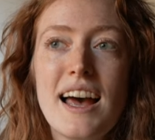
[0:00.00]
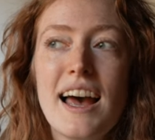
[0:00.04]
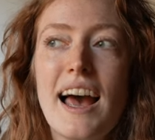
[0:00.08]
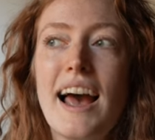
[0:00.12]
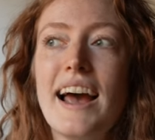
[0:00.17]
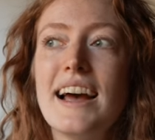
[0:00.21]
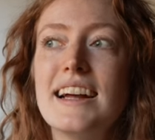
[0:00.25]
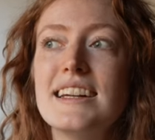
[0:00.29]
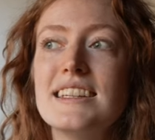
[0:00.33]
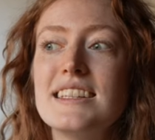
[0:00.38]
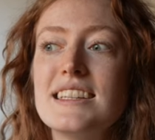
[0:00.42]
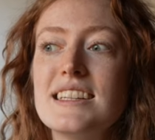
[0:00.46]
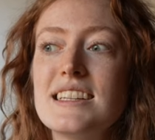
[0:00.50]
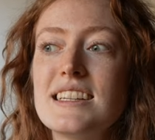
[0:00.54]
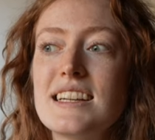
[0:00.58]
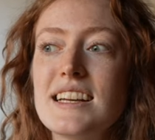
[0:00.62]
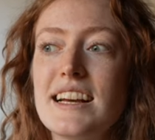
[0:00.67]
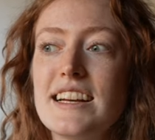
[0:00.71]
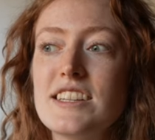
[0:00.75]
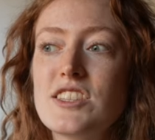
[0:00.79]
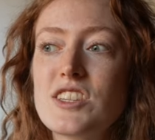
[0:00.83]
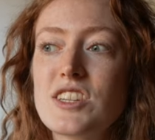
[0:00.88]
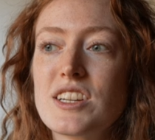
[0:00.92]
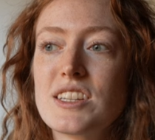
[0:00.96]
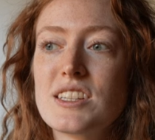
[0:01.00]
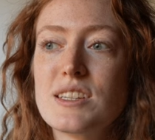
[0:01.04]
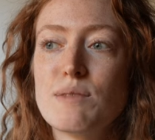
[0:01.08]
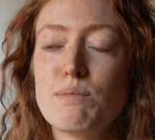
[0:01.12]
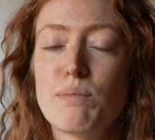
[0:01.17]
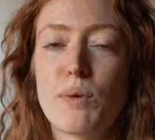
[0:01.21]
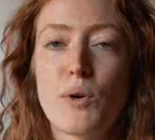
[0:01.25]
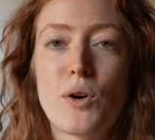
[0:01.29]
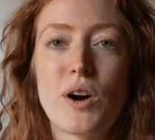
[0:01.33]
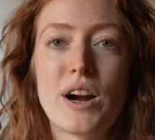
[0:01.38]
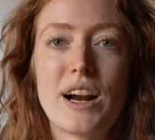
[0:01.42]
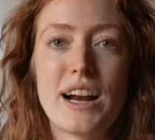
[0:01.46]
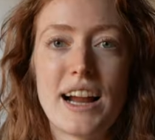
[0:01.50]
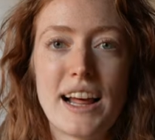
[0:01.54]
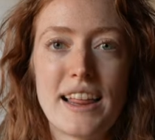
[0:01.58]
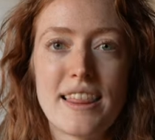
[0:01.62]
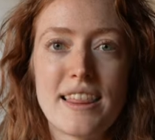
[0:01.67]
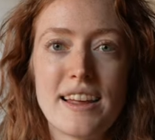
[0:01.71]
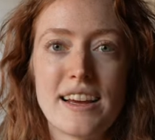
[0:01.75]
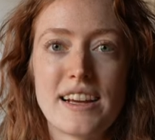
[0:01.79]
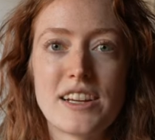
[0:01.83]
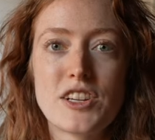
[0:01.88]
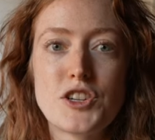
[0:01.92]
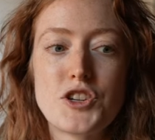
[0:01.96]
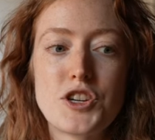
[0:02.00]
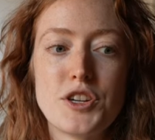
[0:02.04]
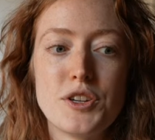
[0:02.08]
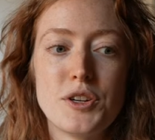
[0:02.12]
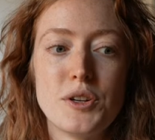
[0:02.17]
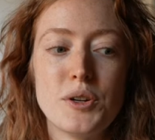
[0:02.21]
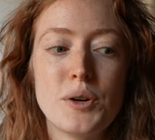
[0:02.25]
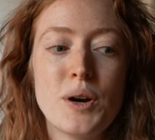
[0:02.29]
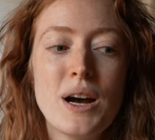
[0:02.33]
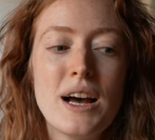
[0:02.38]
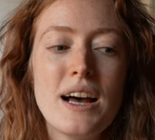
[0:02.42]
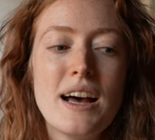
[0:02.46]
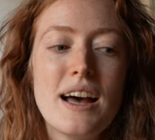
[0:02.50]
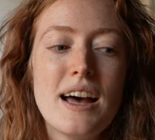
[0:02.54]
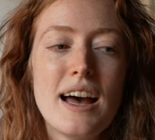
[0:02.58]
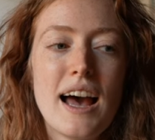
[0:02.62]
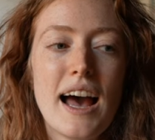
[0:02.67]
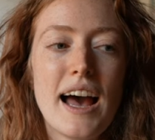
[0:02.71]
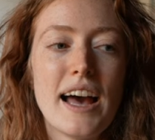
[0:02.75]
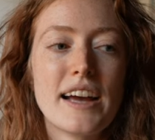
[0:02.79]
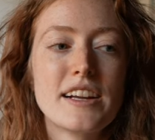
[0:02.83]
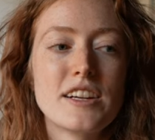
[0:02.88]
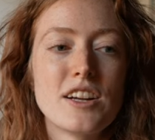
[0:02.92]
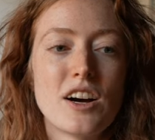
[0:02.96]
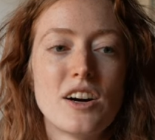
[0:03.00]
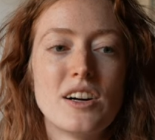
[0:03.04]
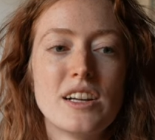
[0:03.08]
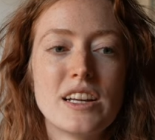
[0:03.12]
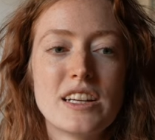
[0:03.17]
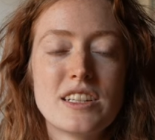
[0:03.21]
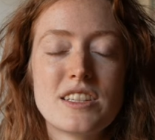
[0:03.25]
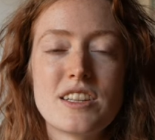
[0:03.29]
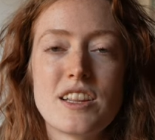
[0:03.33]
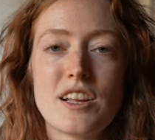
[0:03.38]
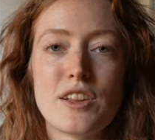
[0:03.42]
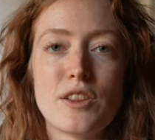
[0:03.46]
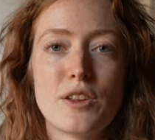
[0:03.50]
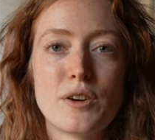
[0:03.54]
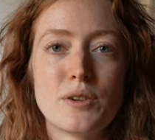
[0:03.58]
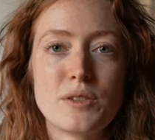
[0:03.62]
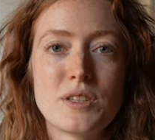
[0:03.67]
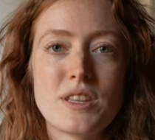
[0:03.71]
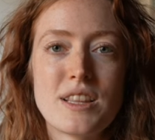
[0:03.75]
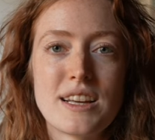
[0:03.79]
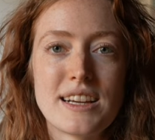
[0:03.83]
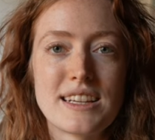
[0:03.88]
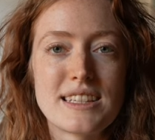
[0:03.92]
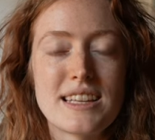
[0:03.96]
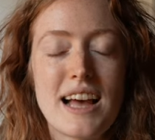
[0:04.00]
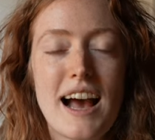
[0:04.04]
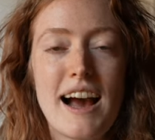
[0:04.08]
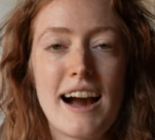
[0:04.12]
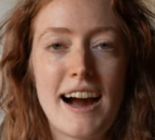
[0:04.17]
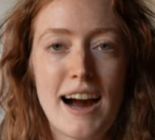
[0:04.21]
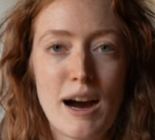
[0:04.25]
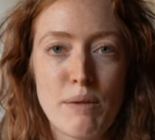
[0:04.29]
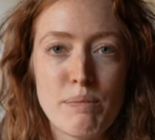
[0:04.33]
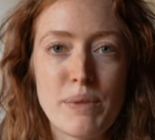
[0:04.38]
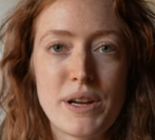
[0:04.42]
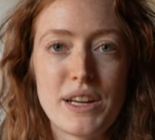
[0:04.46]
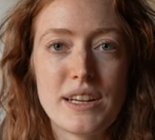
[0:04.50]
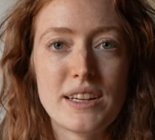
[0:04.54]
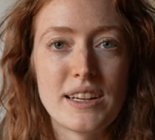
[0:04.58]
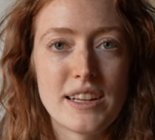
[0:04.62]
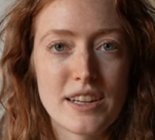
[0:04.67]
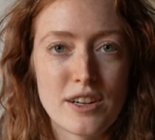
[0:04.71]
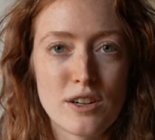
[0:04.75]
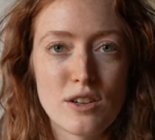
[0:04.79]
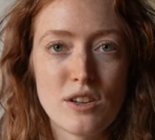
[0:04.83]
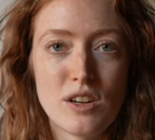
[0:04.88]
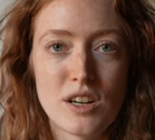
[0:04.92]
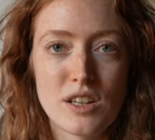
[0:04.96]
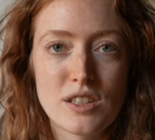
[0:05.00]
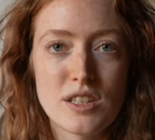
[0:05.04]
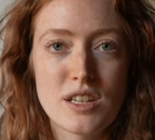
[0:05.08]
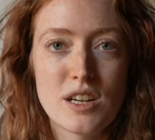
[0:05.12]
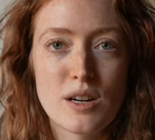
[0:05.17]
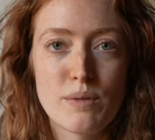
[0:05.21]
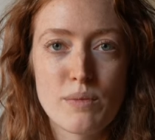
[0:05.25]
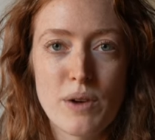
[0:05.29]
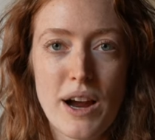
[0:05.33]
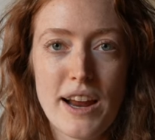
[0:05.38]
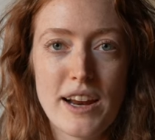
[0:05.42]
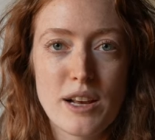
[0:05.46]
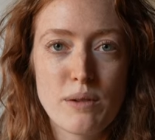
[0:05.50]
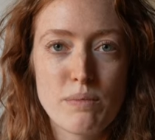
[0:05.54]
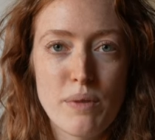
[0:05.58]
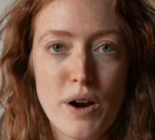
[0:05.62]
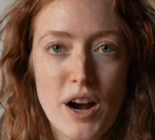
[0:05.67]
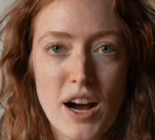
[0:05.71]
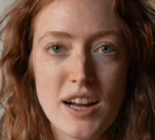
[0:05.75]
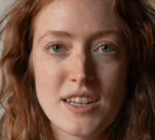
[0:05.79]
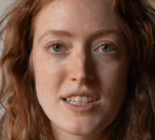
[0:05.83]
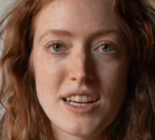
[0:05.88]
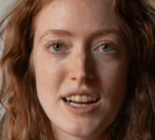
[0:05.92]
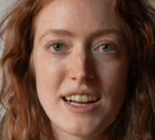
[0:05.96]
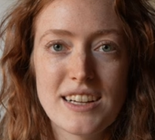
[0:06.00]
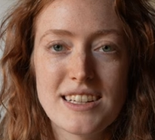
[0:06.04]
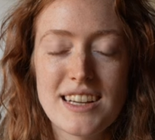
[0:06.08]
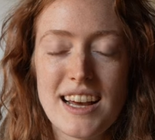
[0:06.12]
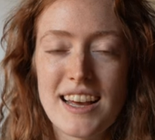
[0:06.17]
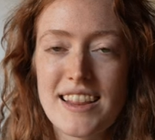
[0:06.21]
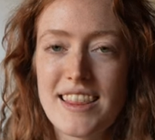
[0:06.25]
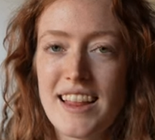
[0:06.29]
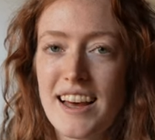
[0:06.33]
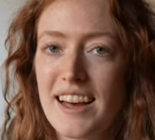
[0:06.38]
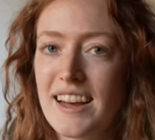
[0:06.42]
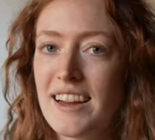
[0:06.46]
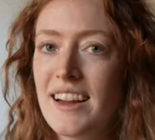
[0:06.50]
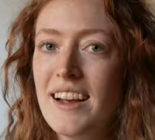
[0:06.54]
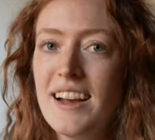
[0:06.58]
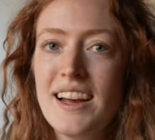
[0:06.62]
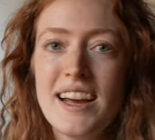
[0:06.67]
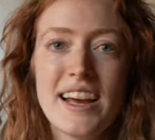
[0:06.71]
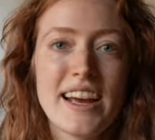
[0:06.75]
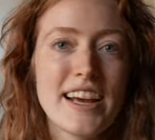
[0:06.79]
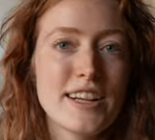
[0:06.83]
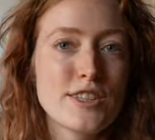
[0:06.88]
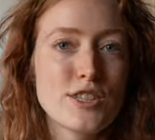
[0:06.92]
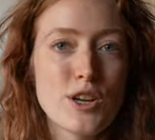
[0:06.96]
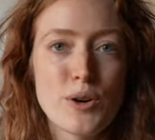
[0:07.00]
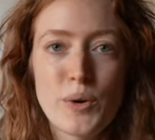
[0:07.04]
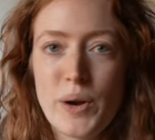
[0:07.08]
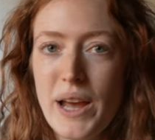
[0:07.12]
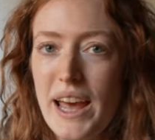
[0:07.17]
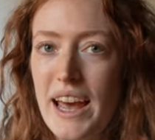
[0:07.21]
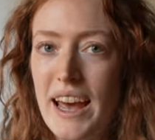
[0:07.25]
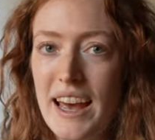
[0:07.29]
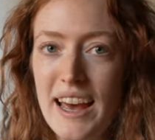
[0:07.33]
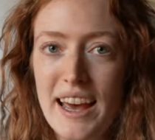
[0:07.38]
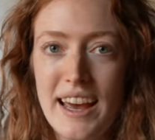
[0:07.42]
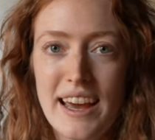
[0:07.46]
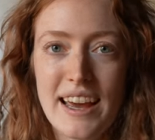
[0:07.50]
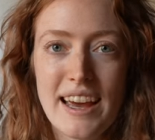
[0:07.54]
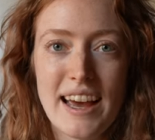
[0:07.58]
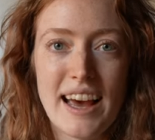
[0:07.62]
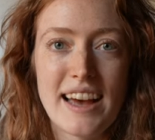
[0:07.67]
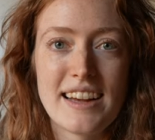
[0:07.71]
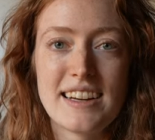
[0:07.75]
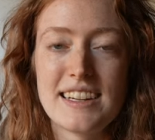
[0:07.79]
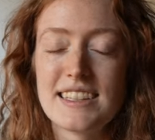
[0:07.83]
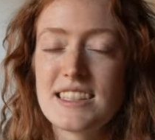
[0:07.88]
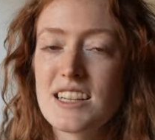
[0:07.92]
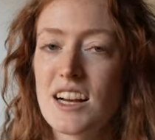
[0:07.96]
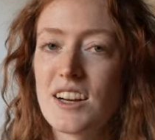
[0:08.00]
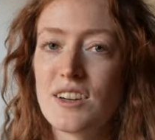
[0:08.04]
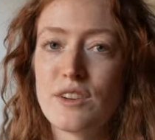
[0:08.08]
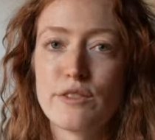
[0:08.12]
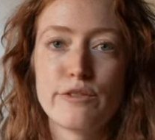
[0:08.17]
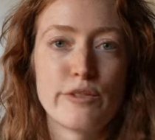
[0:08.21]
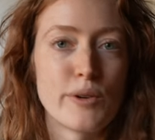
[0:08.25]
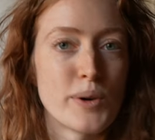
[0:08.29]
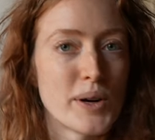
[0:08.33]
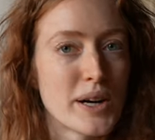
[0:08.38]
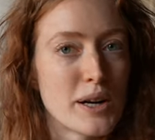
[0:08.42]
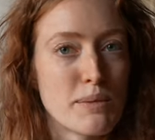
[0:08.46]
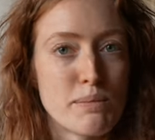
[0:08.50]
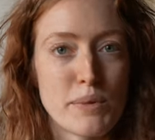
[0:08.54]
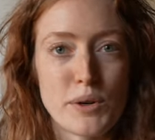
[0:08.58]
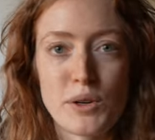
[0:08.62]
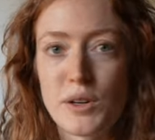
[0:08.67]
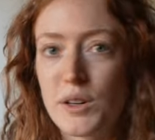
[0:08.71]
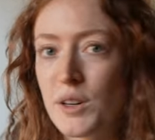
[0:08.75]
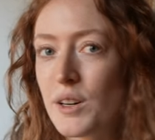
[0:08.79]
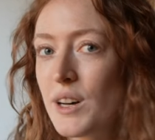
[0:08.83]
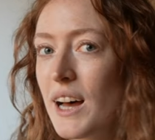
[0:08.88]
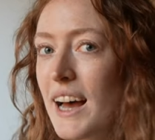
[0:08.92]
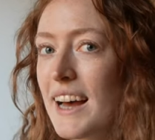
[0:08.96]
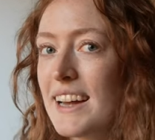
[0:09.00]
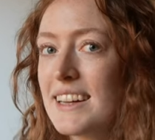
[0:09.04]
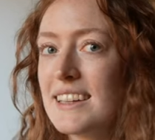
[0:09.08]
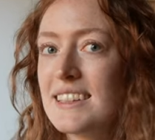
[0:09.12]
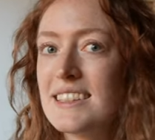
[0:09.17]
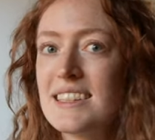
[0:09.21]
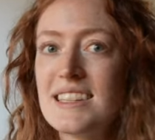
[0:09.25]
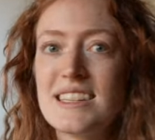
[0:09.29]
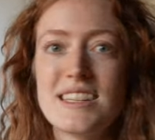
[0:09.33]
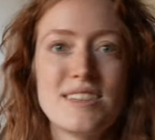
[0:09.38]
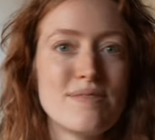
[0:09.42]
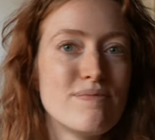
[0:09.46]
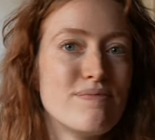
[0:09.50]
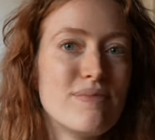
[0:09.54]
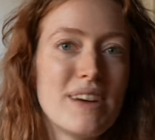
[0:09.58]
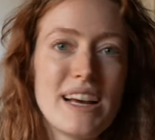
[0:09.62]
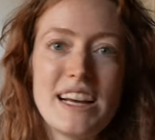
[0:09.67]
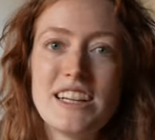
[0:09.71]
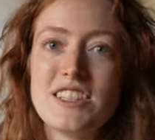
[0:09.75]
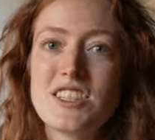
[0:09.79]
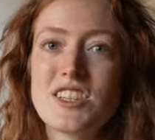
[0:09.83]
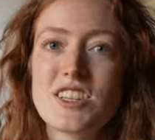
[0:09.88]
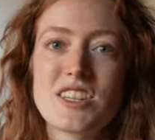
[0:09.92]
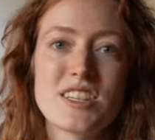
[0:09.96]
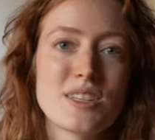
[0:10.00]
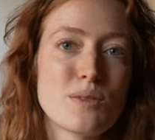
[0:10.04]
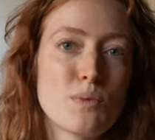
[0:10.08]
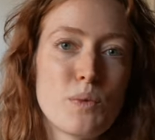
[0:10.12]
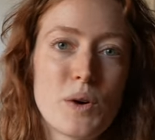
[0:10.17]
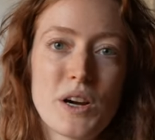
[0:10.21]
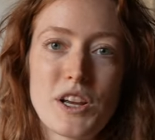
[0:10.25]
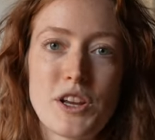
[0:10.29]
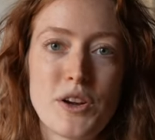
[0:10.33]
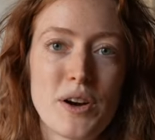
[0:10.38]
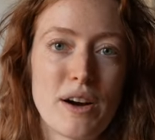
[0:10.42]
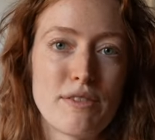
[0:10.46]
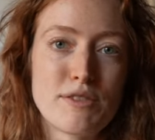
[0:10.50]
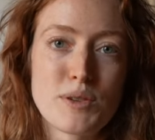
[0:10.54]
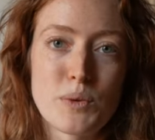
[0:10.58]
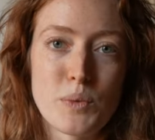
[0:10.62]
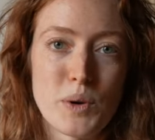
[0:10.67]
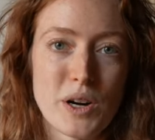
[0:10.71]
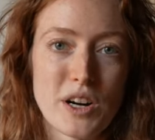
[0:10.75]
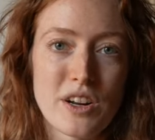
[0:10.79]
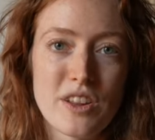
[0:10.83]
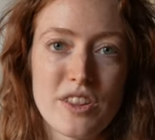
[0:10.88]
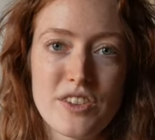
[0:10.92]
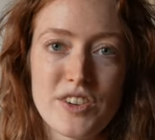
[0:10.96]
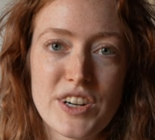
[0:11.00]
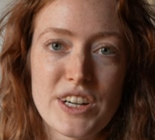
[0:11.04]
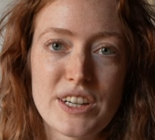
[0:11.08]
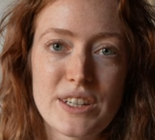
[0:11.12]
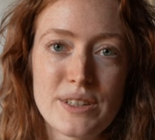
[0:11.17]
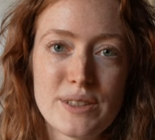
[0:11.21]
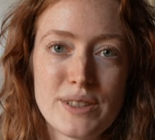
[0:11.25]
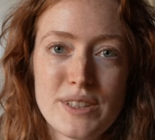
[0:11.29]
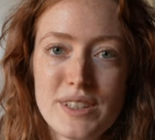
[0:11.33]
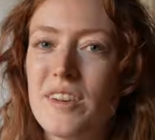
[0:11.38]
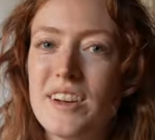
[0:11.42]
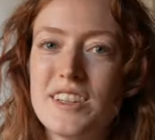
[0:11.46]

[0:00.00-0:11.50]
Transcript: And it's just important, I think, to acknowledge that those things happen in a long-term writing project and that it's okay and it's unavoidable and it's just what you have to work through.